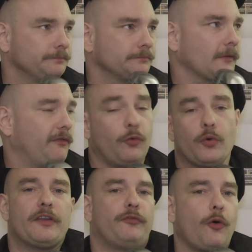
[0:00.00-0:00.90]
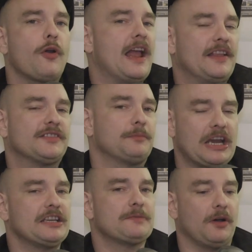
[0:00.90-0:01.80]
44 and some
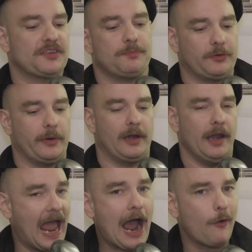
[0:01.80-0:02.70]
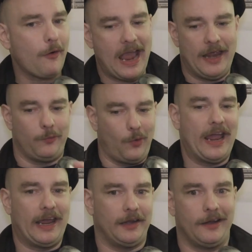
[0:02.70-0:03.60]
change months between now and
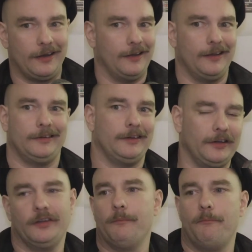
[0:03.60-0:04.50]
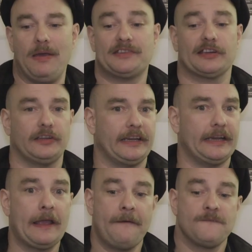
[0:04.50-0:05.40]
when basically
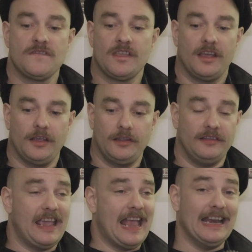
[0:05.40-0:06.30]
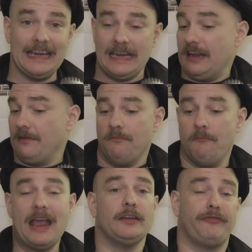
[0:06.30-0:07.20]
any
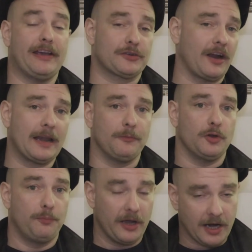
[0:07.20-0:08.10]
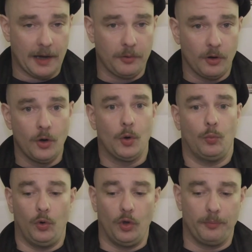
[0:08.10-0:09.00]
manufactured item you pick up
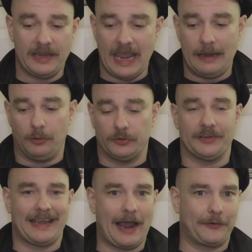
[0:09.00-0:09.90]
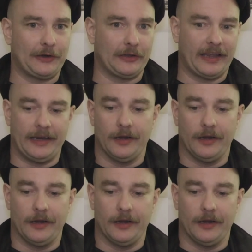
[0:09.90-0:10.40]
will be able to calculate